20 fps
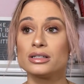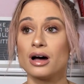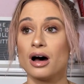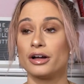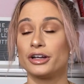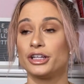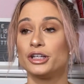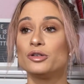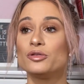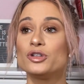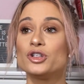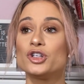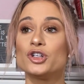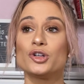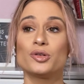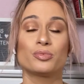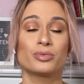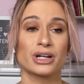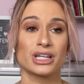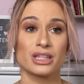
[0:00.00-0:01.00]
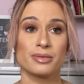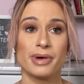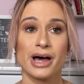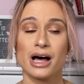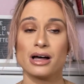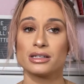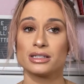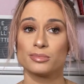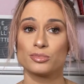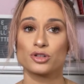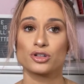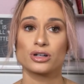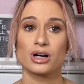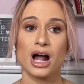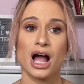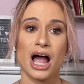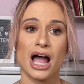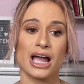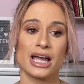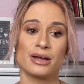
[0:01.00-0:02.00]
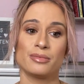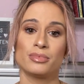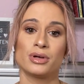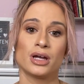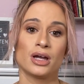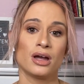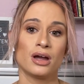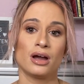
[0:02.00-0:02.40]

on YouTube, ring the bell, subscribe.